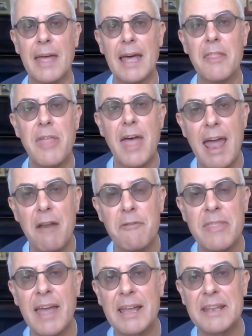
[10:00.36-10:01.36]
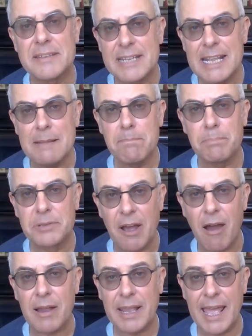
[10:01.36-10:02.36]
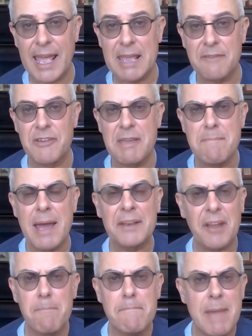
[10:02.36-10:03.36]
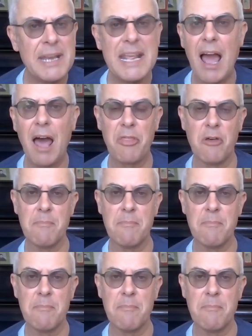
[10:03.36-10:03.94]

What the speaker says: And there in that deep, dark cave, he met many other